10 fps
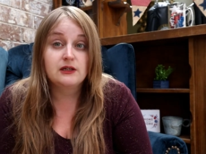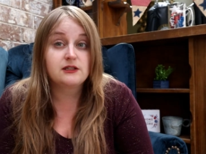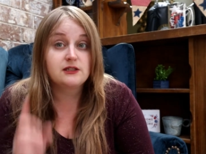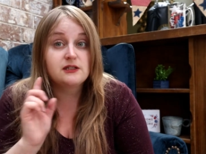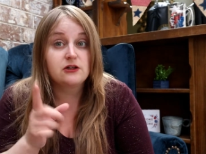
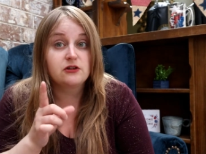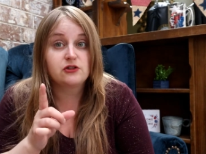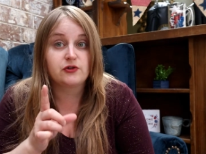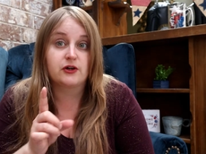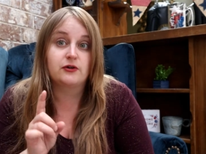it's still a
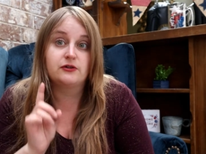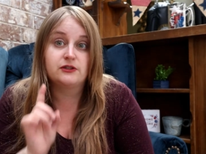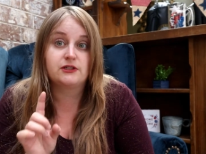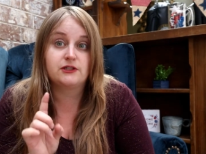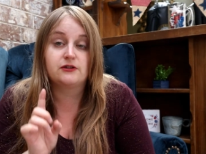struggle.
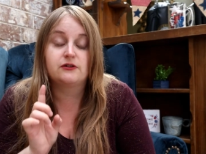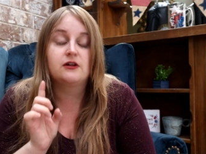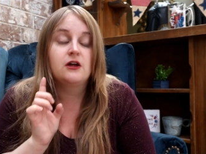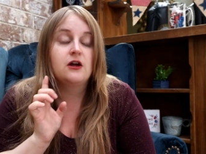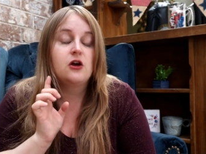It's
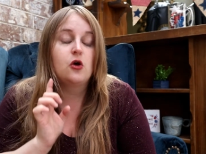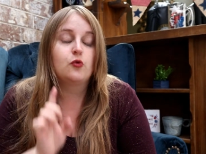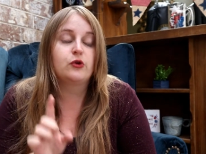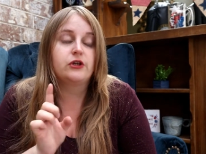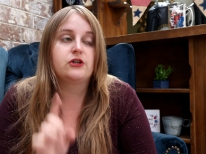still
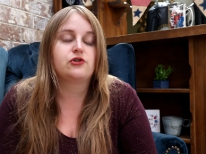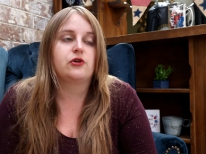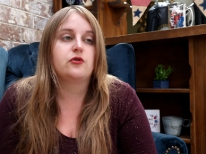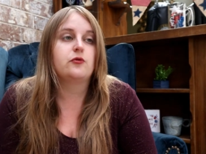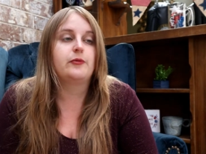really a
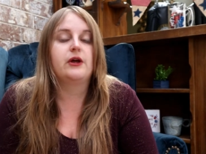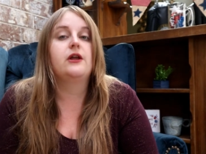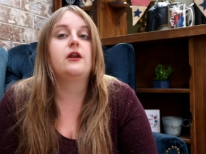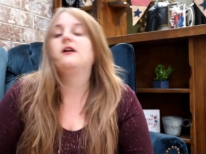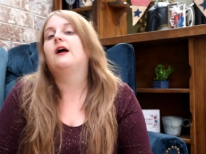struggle,
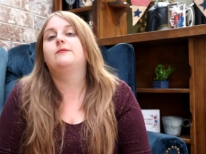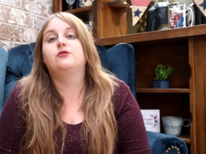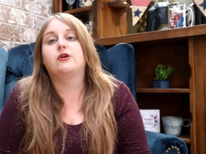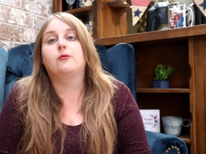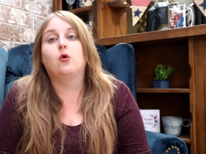but I'm
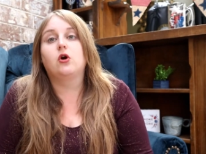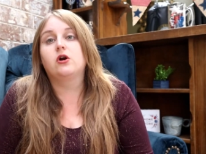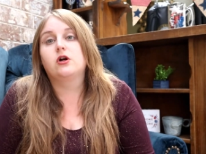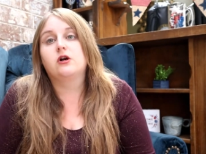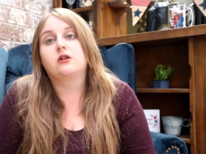doing
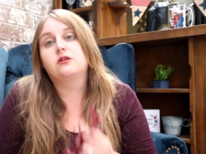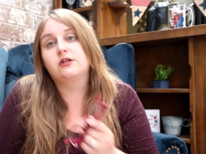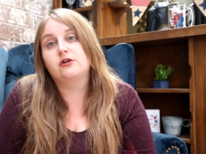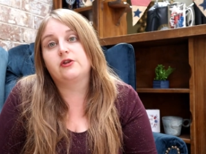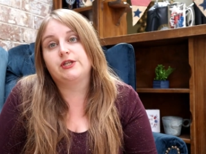more
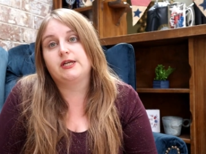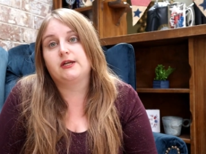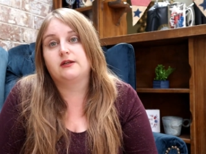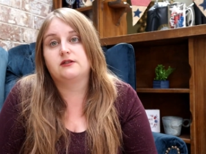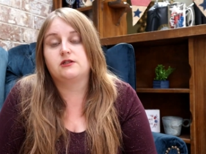little
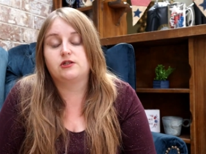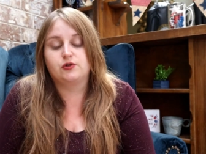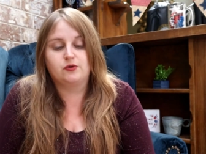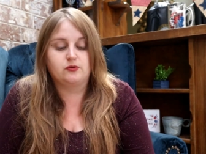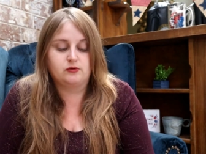things
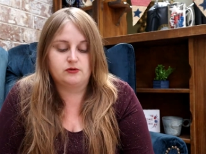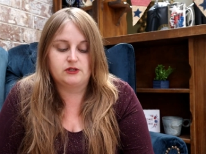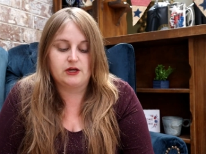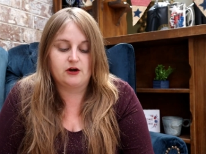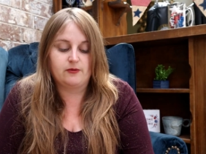to
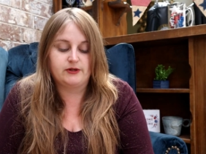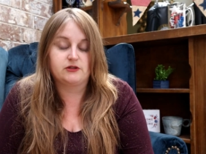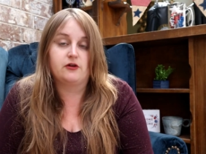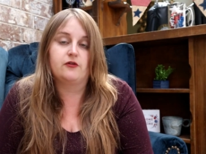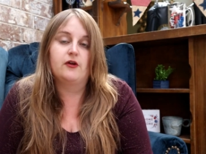take care of
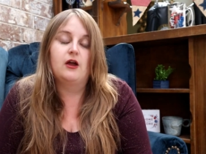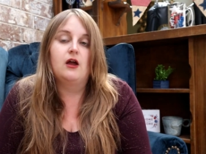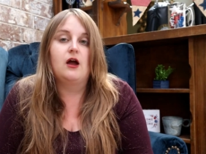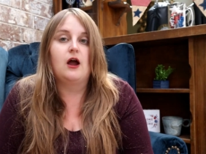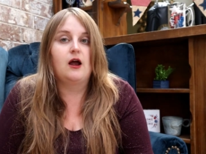myself.
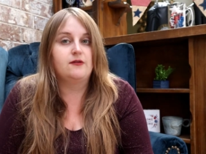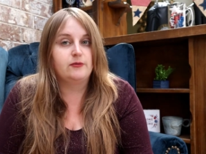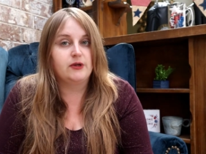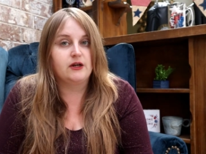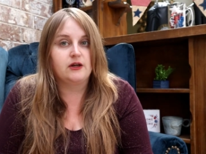I
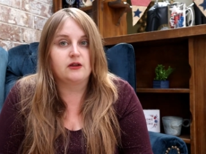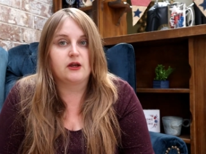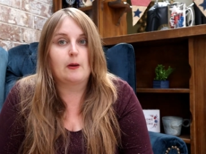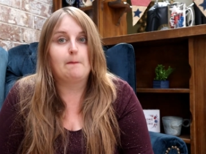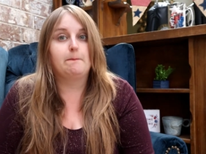haven't made any
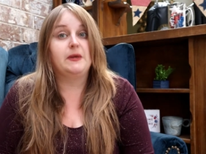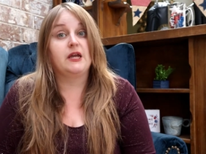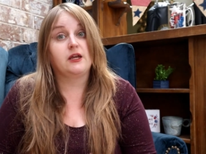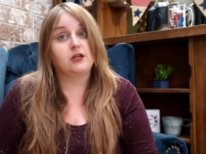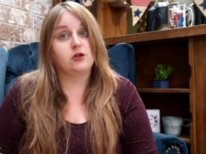like
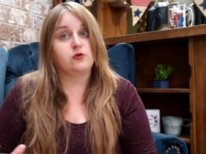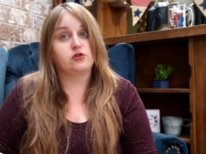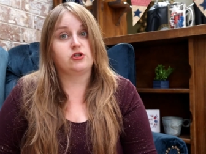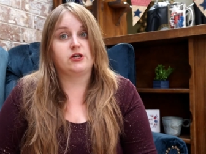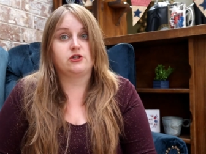big,
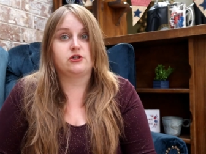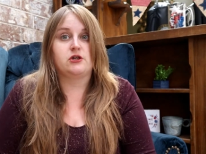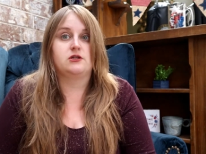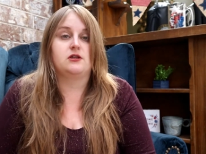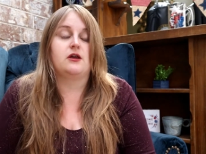huge
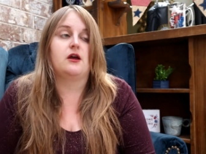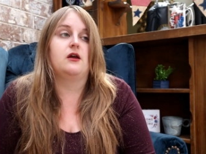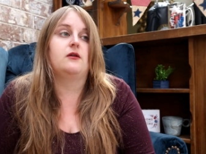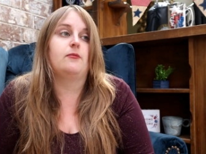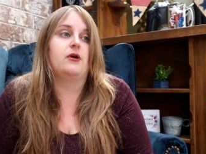changes
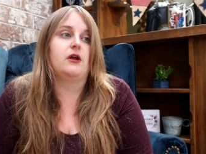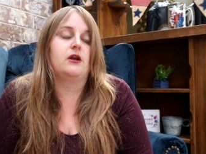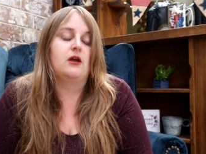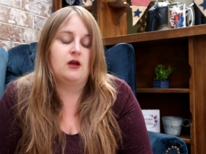yet, but